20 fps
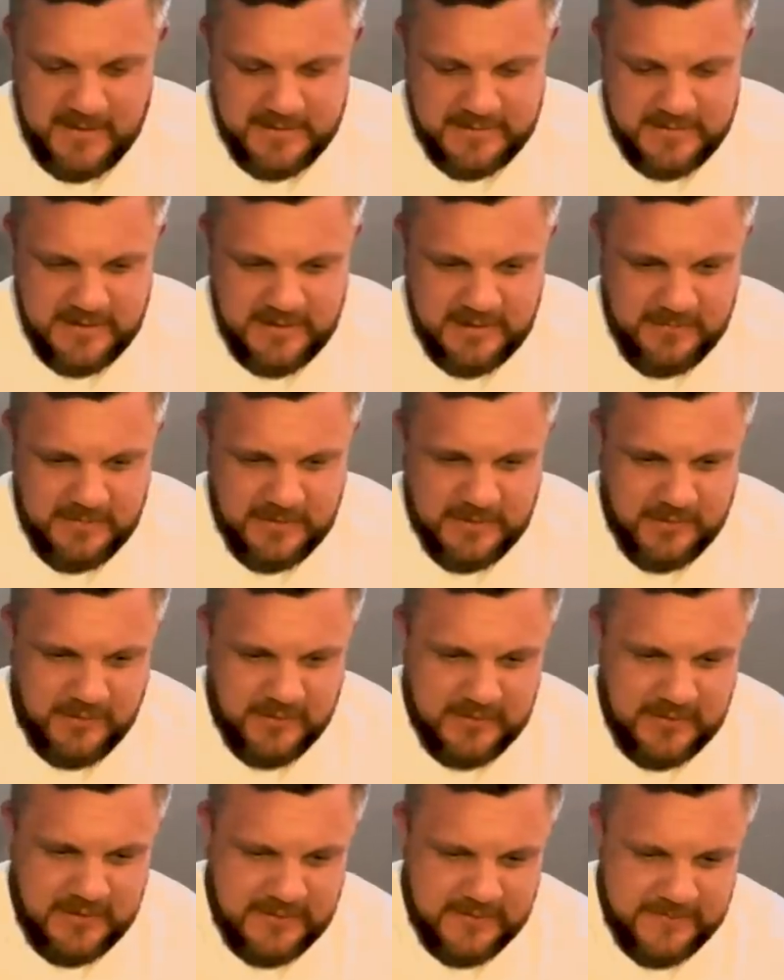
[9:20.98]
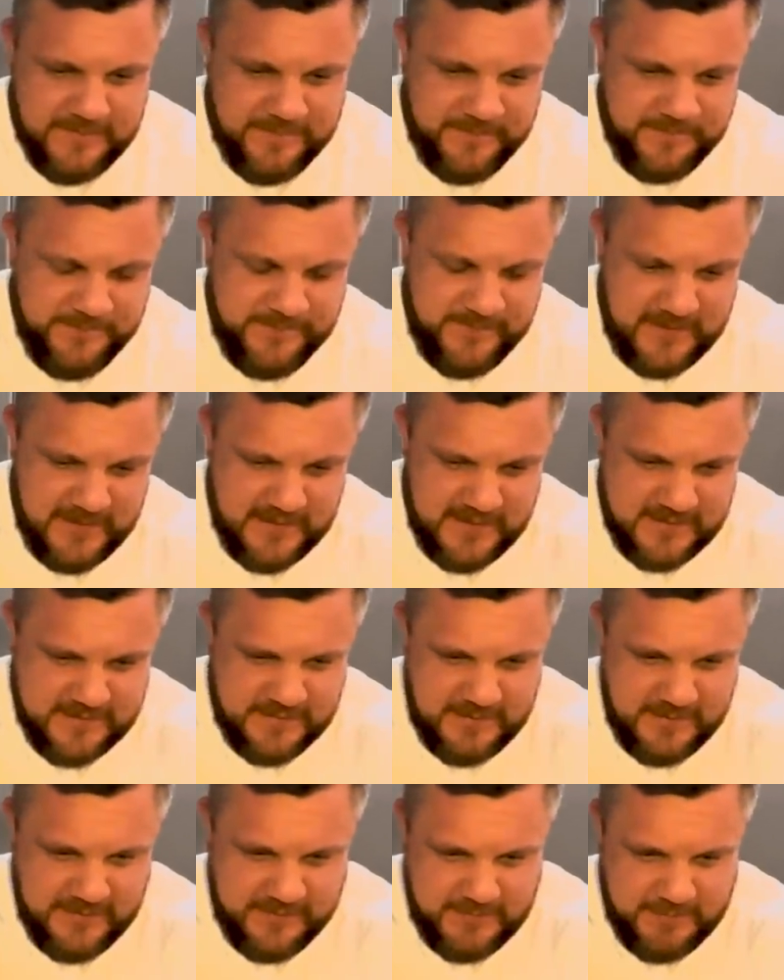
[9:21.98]
See how we got on here. It is
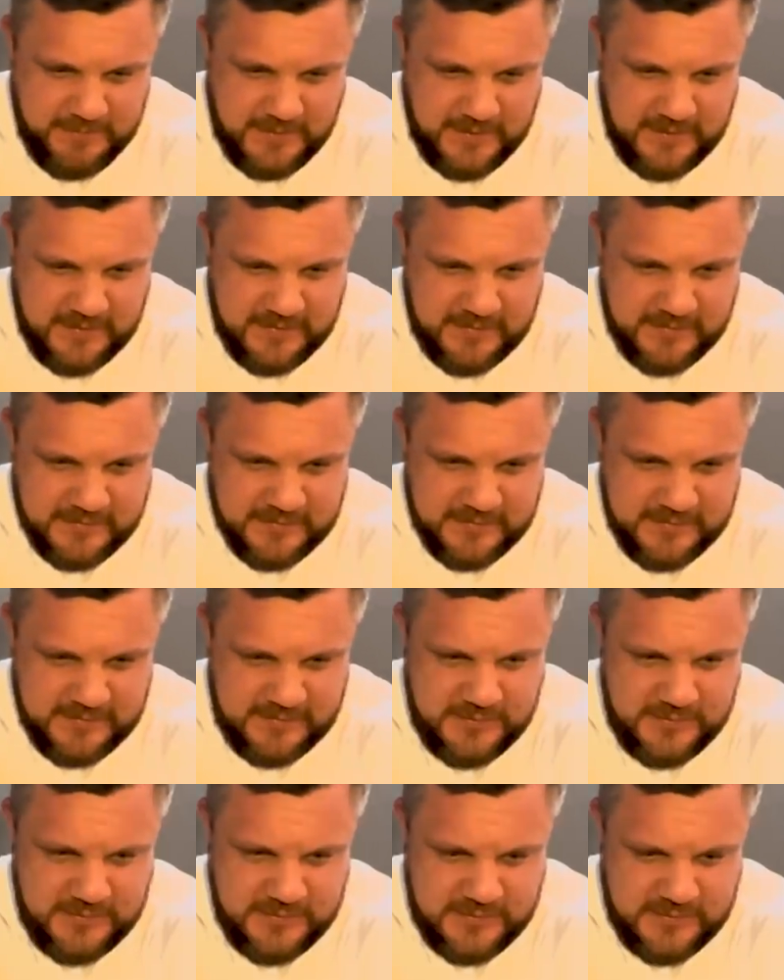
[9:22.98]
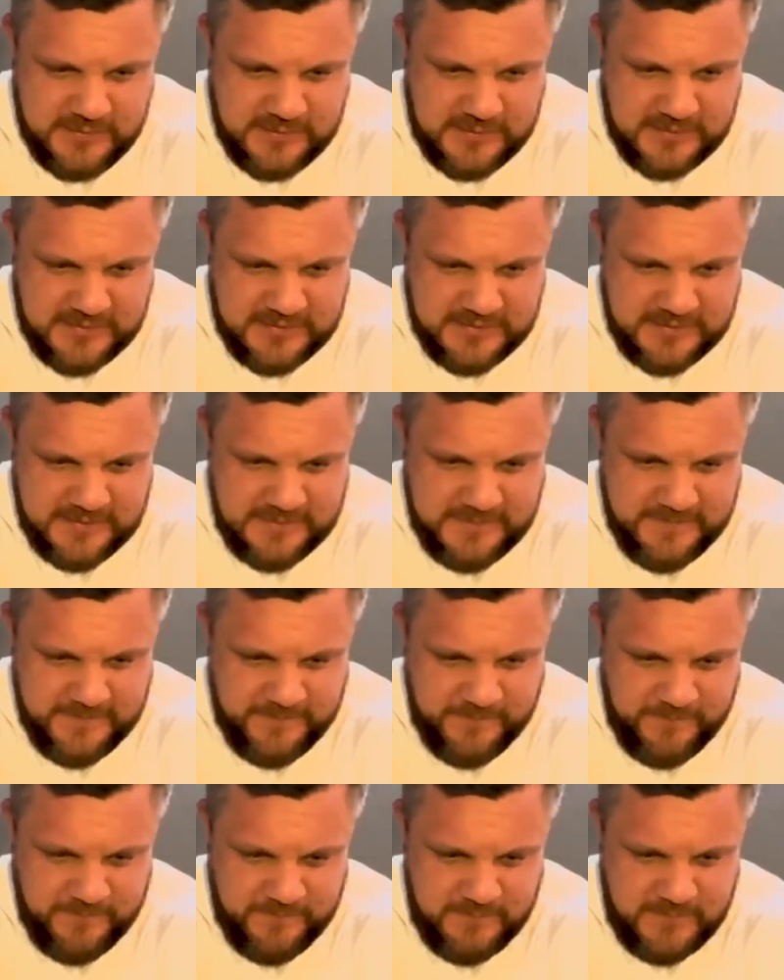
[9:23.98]
a bit of a platter, actually, it's huge.
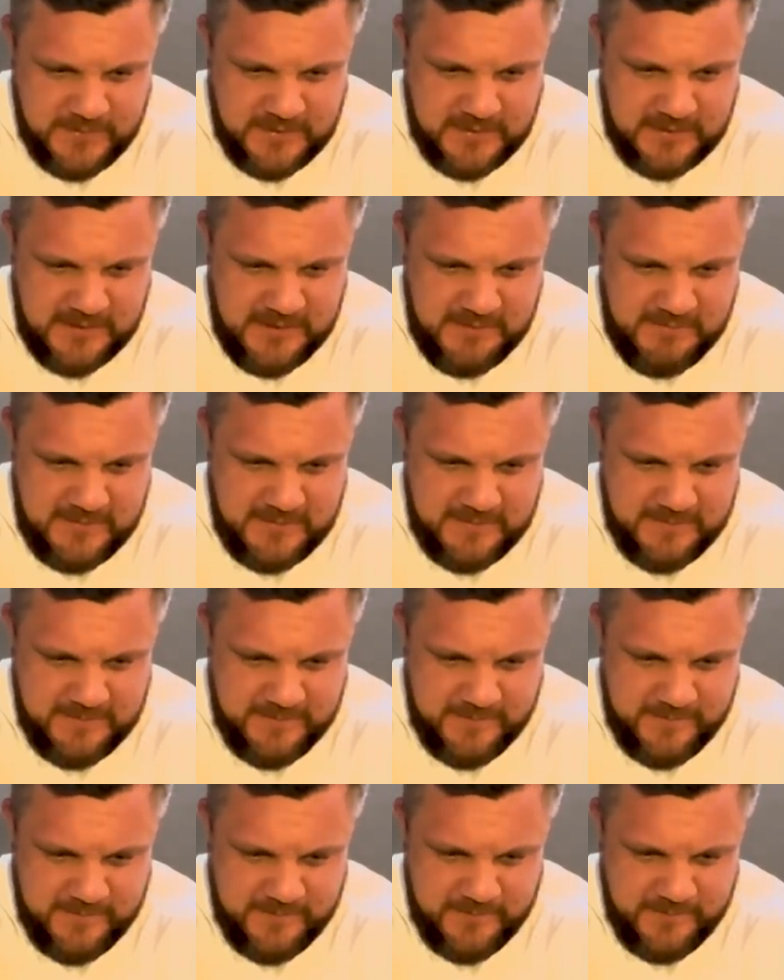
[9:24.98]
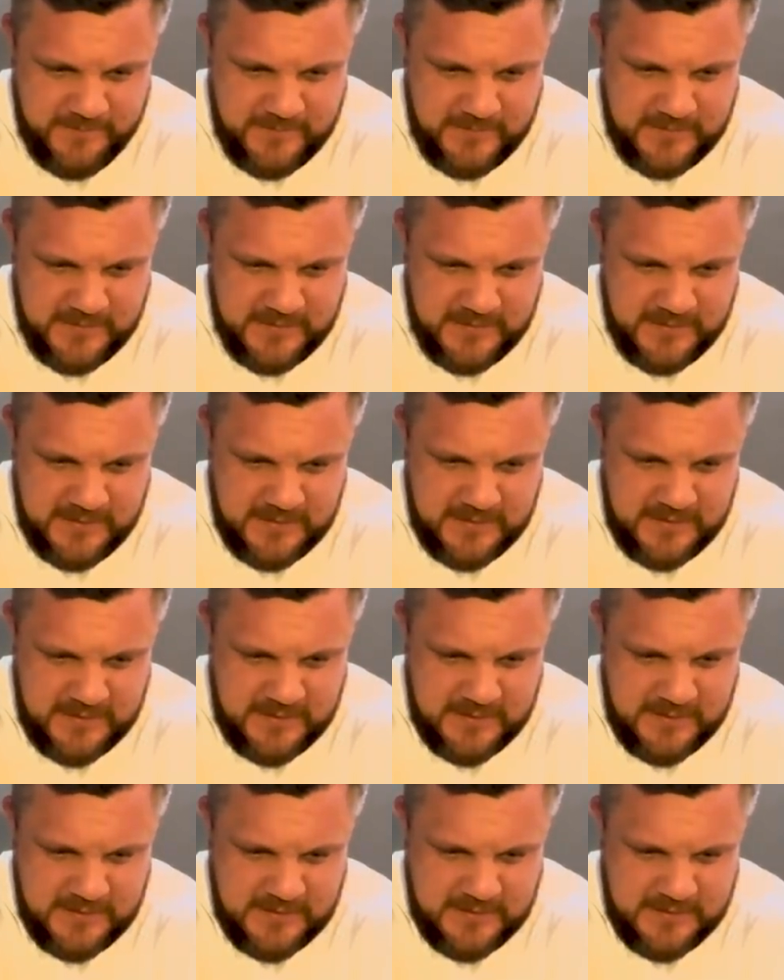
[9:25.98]
Lemon
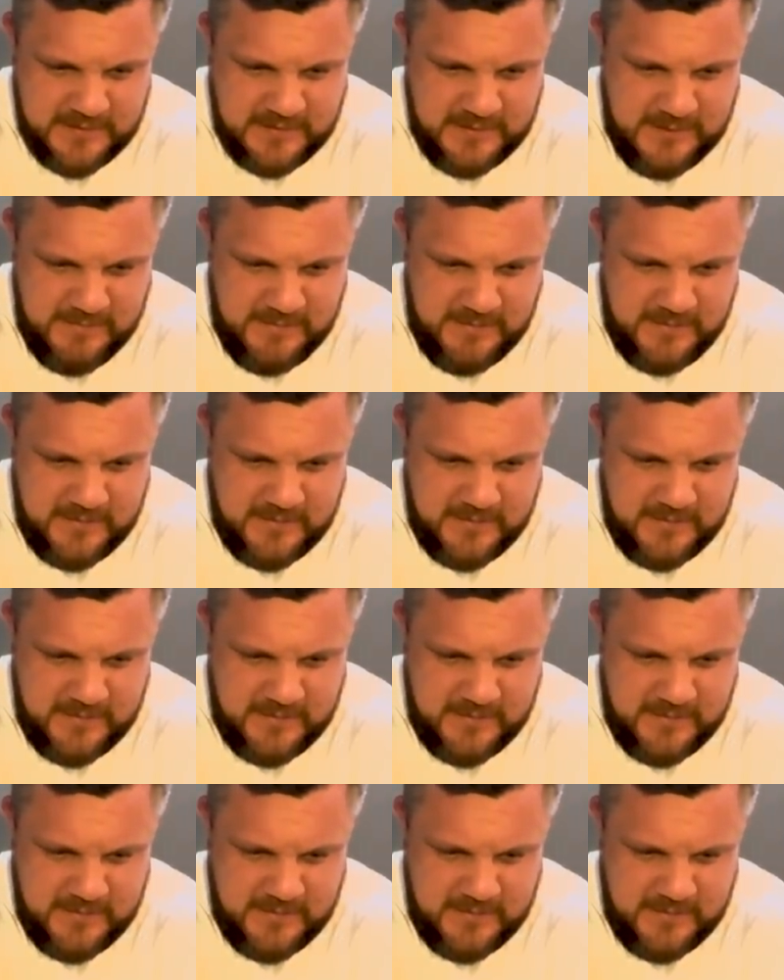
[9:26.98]
lemon.